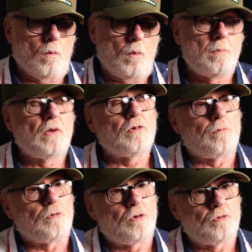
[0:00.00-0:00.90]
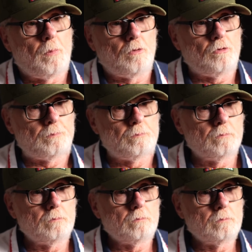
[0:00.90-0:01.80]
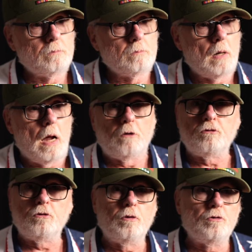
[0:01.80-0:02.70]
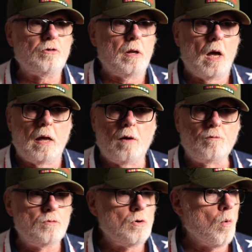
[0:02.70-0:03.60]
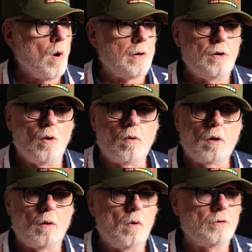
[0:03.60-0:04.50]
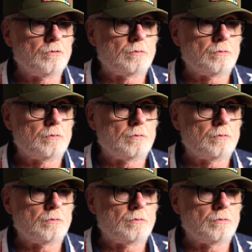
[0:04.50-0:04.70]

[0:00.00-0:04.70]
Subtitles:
went missing for 6 months. To this day, I have no idea where I was.